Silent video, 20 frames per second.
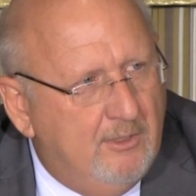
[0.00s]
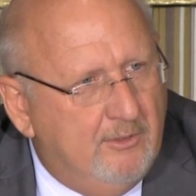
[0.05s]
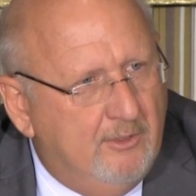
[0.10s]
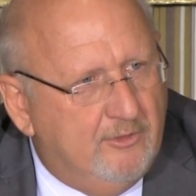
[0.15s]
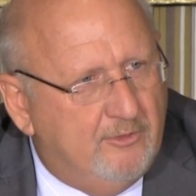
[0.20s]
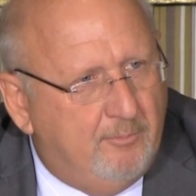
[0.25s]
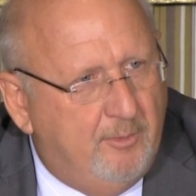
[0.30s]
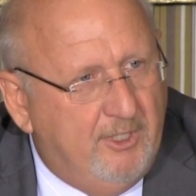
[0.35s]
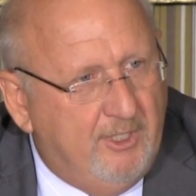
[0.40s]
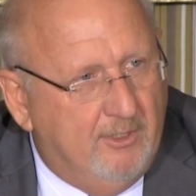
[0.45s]

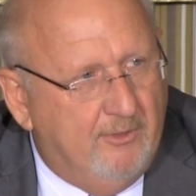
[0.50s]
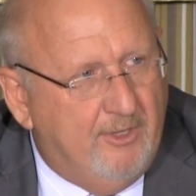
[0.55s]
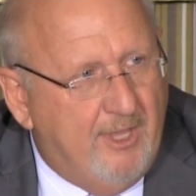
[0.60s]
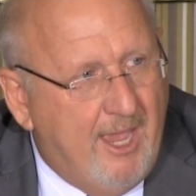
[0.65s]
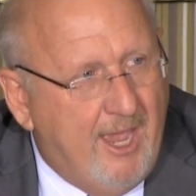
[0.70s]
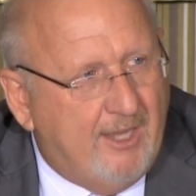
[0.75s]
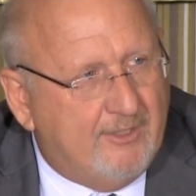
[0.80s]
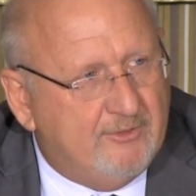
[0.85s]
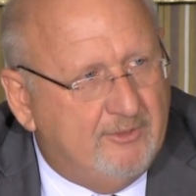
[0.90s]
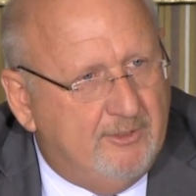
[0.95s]
the
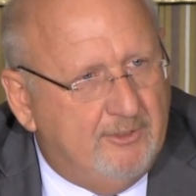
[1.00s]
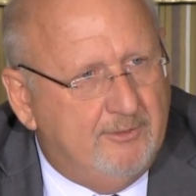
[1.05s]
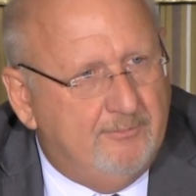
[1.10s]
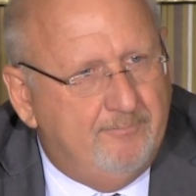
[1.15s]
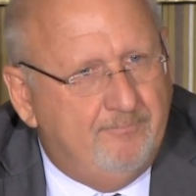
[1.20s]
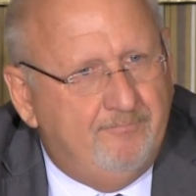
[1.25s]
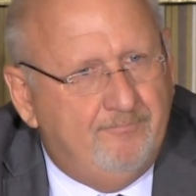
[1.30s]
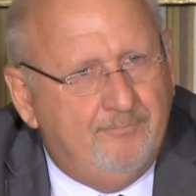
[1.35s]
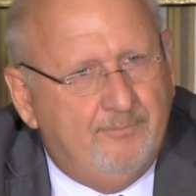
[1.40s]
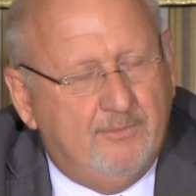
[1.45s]
accident.
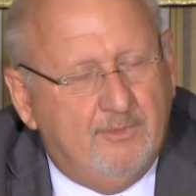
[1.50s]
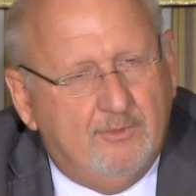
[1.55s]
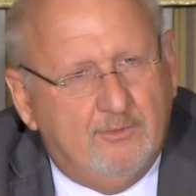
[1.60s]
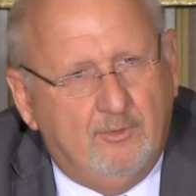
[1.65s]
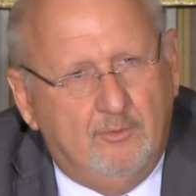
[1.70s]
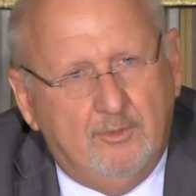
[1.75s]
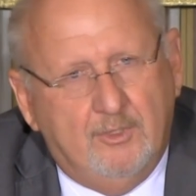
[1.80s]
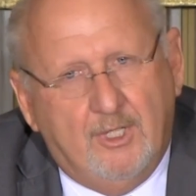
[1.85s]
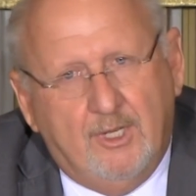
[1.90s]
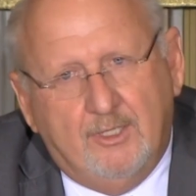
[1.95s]

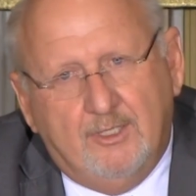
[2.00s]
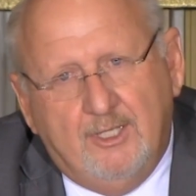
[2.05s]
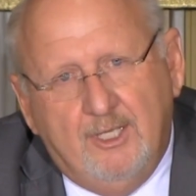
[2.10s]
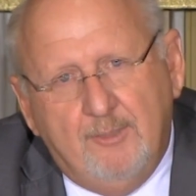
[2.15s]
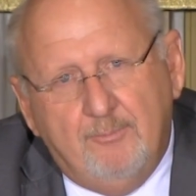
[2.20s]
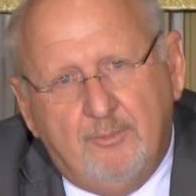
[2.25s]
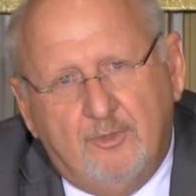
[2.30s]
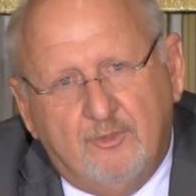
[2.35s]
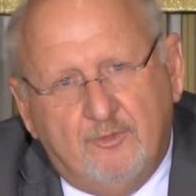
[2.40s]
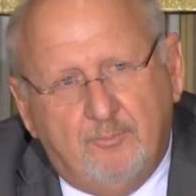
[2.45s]
So you got to
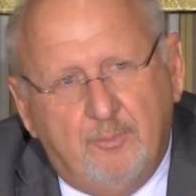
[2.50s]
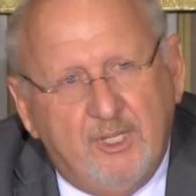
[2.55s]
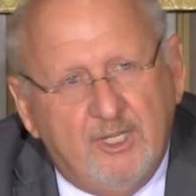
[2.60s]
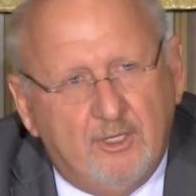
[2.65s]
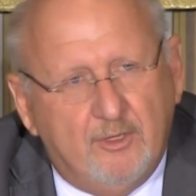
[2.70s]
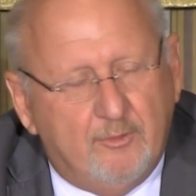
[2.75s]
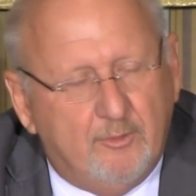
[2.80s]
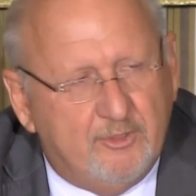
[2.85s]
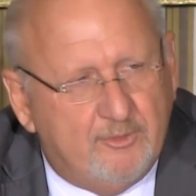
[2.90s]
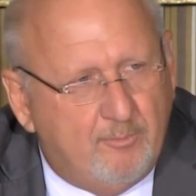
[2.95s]
keep the
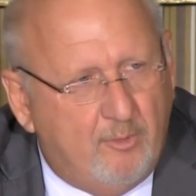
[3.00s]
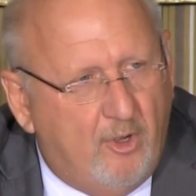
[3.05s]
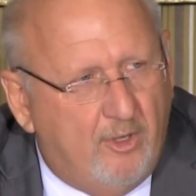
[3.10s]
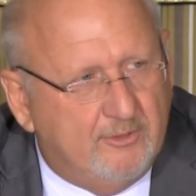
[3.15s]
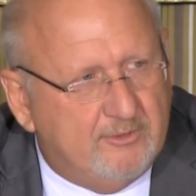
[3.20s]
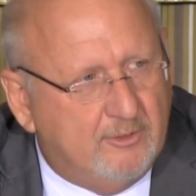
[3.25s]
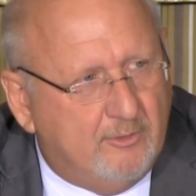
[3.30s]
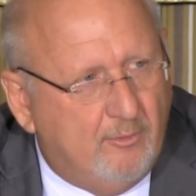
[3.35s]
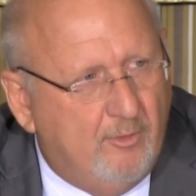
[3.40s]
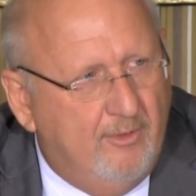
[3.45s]
speed of the
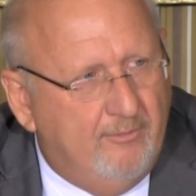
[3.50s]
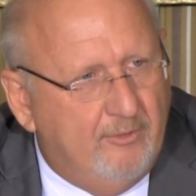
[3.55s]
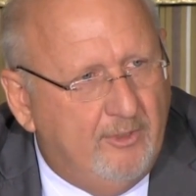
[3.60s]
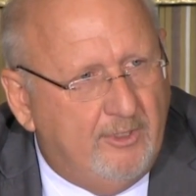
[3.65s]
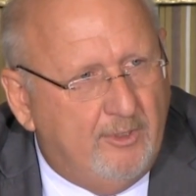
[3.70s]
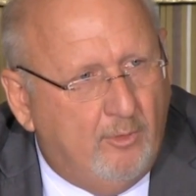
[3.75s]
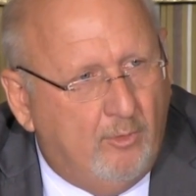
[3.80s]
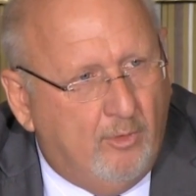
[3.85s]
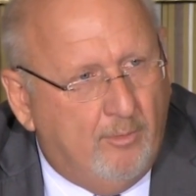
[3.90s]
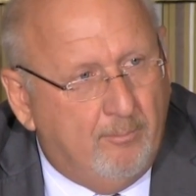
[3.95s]
response
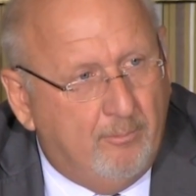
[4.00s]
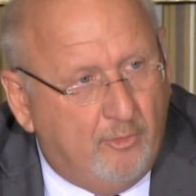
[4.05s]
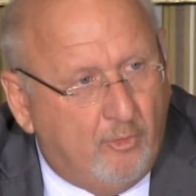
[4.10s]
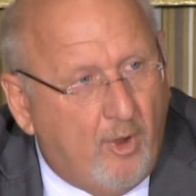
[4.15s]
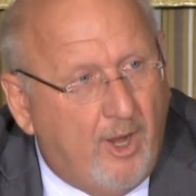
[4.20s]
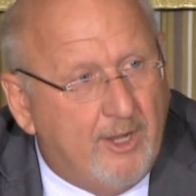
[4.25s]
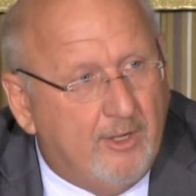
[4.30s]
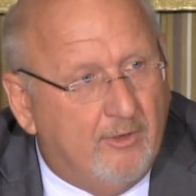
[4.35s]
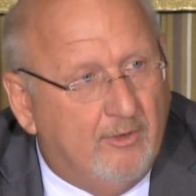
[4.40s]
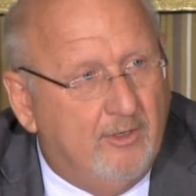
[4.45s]
equivalent or
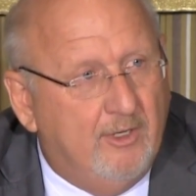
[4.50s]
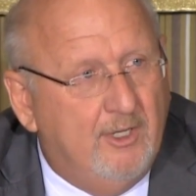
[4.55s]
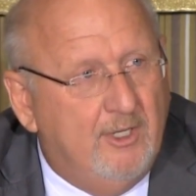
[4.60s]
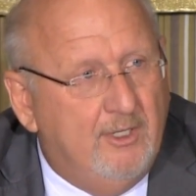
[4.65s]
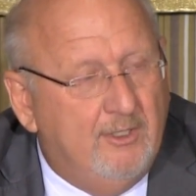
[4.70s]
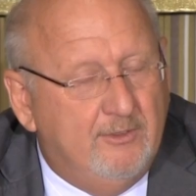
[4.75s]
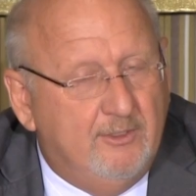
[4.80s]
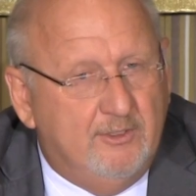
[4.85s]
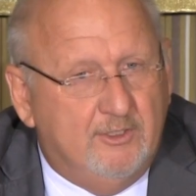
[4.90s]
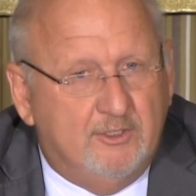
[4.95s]
greater
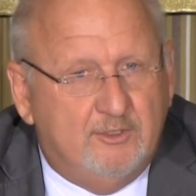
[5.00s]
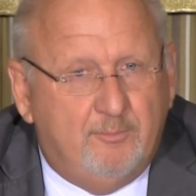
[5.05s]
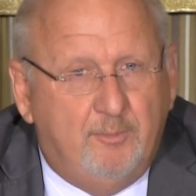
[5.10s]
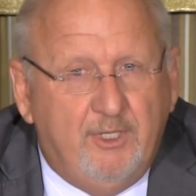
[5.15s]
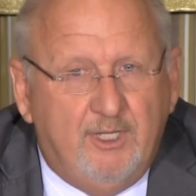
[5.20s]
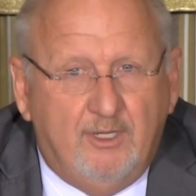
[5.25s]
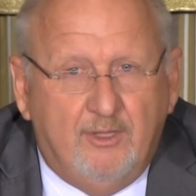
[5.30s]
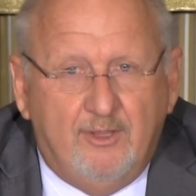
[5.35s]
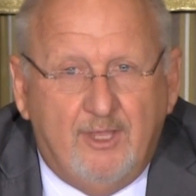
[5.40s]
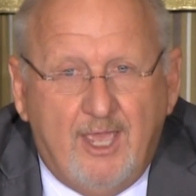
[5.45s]
than the
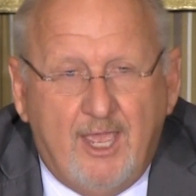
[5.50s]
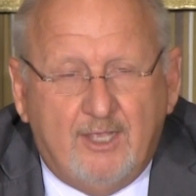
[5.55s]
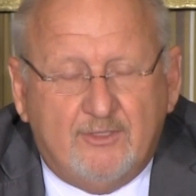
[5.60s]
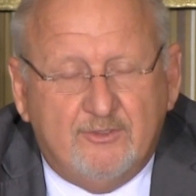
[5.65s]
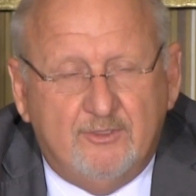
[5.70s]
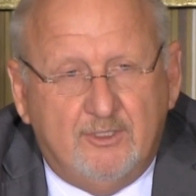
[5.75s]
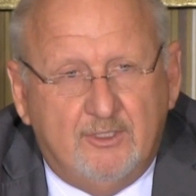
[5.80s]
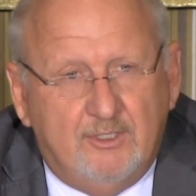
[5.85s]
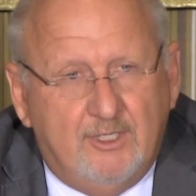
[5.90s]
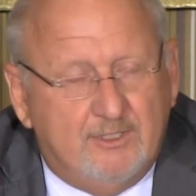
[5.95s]
speed of the
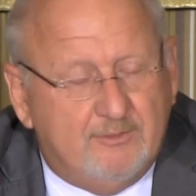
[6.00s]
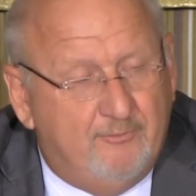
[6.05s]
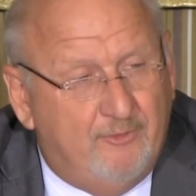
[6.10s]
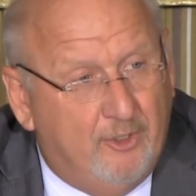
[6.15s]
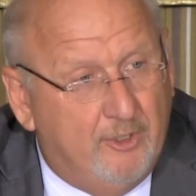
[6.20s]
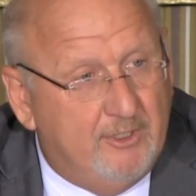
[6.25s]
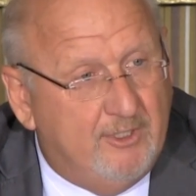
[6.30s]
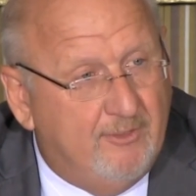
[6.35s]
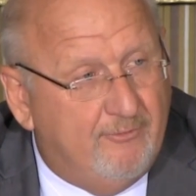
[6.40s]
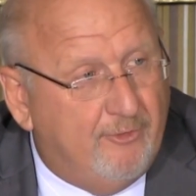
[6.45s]
accident. And that's
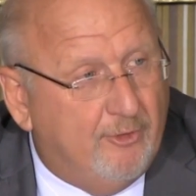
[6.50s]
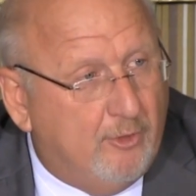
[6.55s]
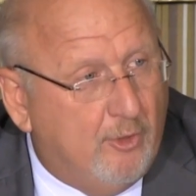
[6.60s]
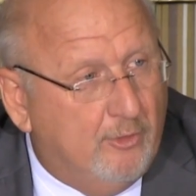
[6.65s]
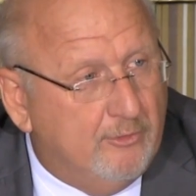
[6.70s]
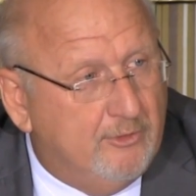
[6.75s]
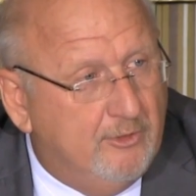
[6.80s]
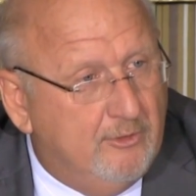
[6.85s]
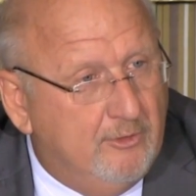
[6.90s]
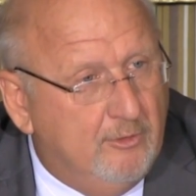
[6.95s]
very
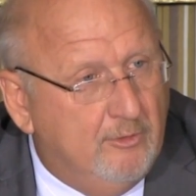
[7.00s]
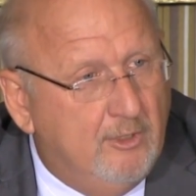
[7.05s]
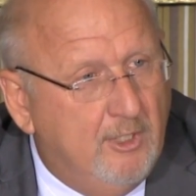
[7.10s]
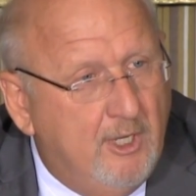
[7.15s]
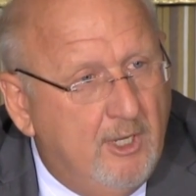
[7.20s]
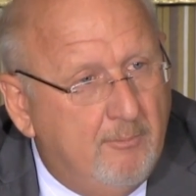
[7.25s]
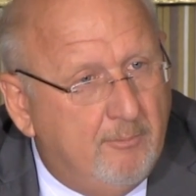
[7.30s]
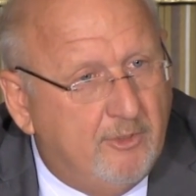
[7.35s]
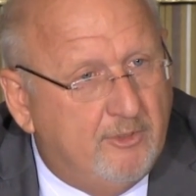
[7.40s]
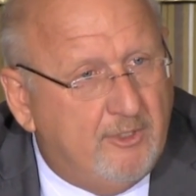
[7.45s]
difficult to do,
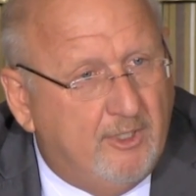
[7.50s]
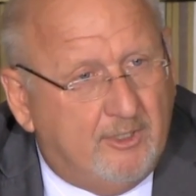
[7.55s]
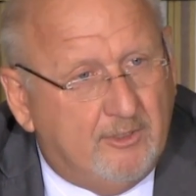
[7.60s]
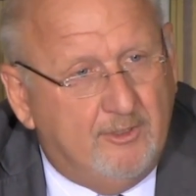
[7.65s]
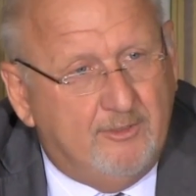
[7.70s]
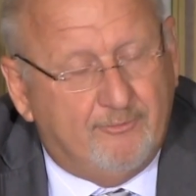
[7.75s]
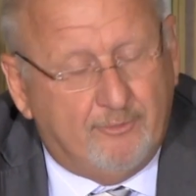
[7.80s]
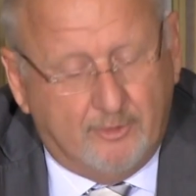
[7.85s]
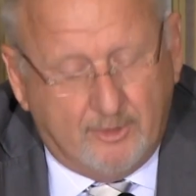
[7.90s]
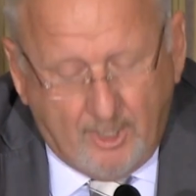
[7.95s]

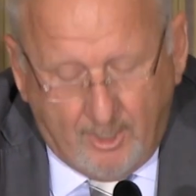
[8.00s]
particularly for